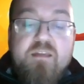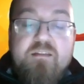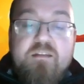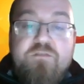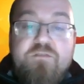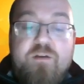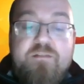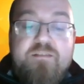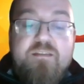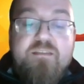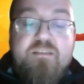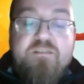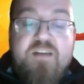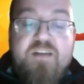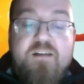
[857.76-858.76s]
In addressing
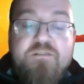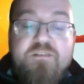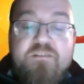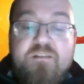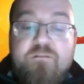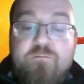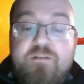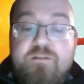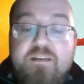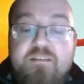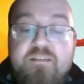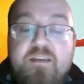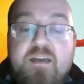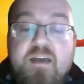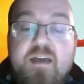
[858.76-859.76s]
these challenges and
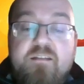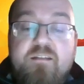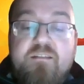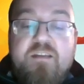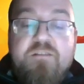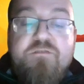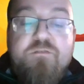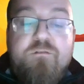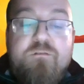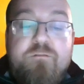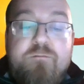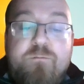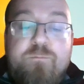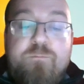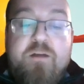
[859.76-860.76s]
critiques, it's essential
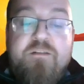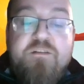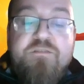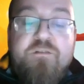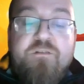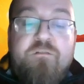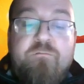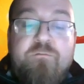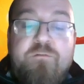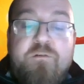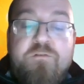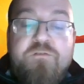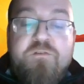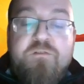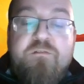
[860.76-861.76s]
for practitioners and
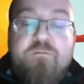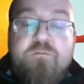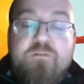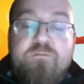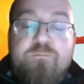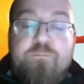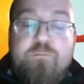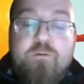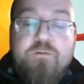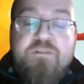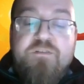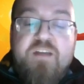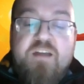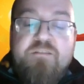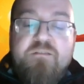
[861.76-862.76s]
researchers to
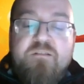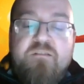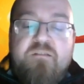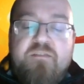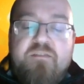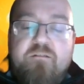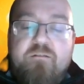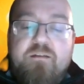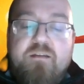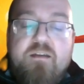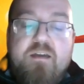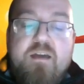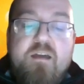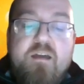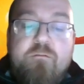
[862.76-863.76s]
approach attachment theory
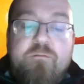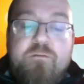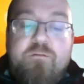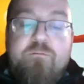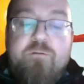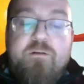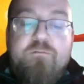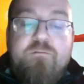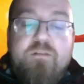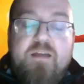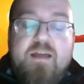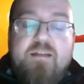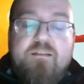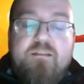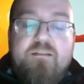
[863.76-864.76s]
with a critical
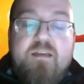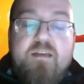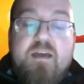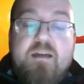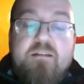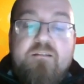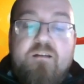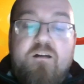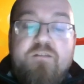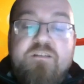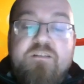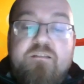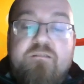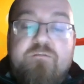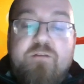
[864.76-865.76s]
lens,
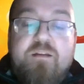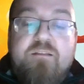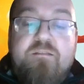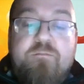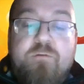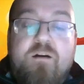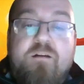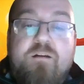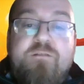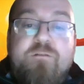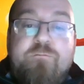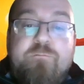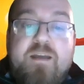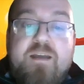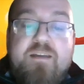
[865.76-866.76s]
acknowledging its strength while also
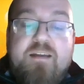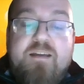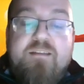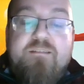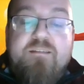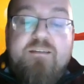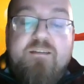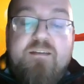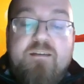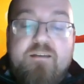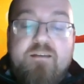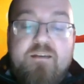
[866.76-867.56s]
recognizing